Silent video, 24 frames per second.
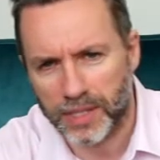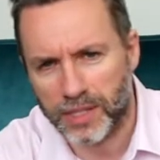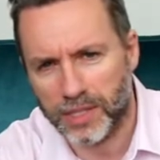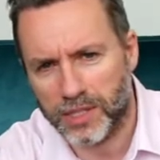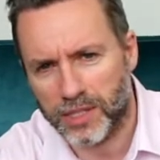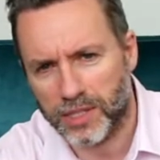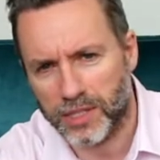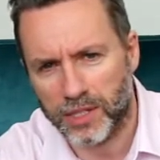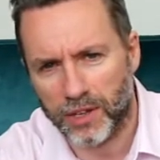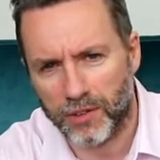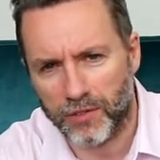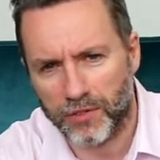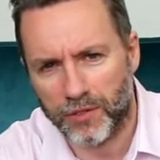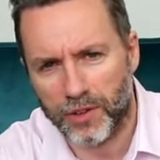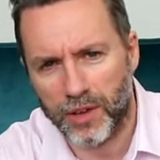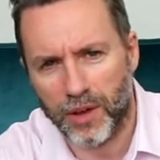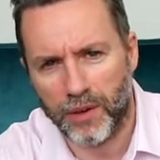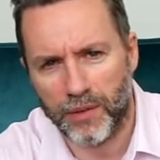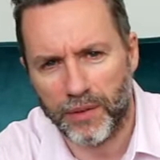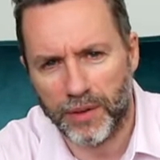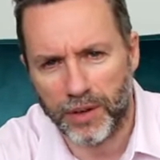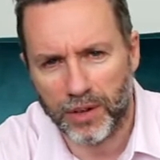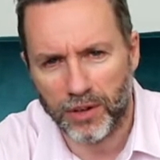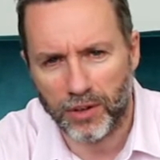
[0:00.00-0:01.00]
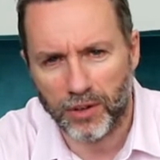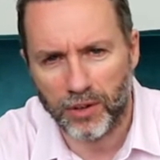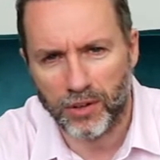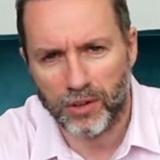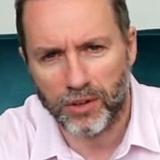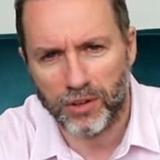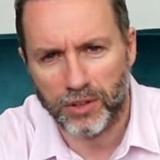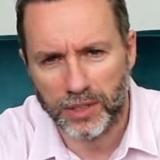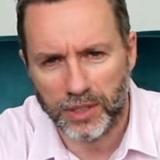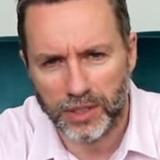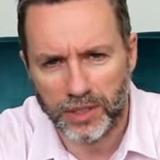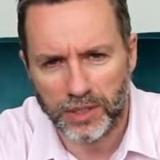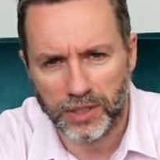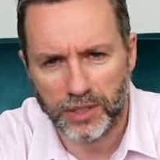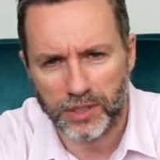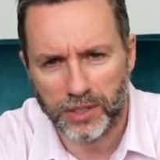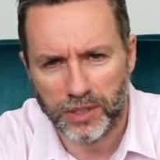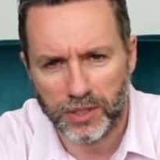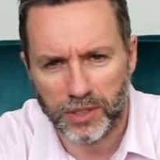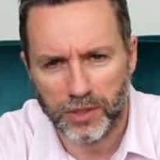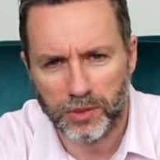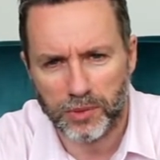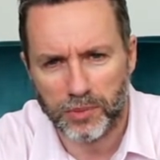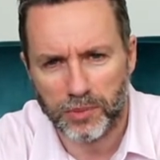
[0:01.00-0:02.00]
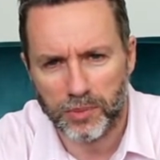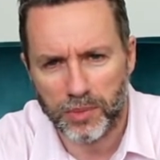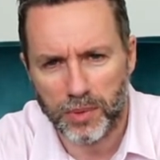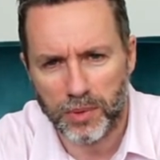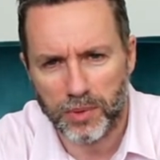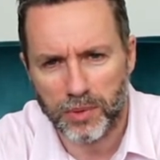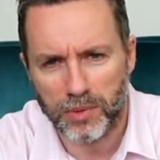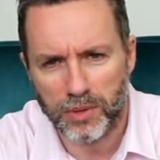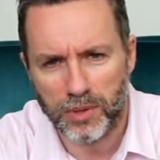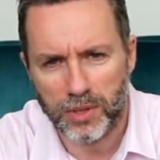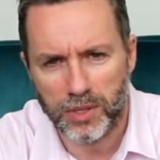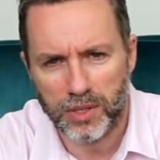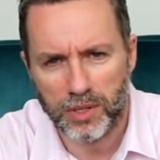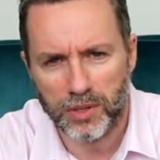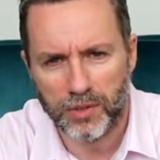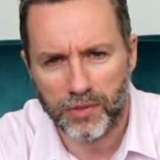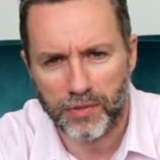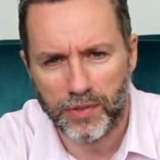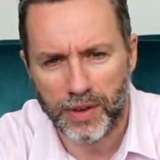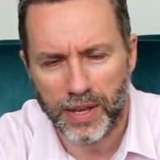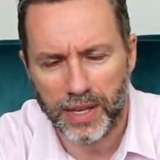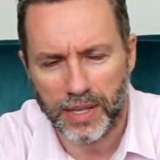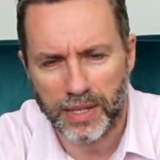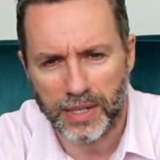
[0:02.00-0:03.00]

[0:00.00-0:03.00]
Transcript: stuff going on and the fact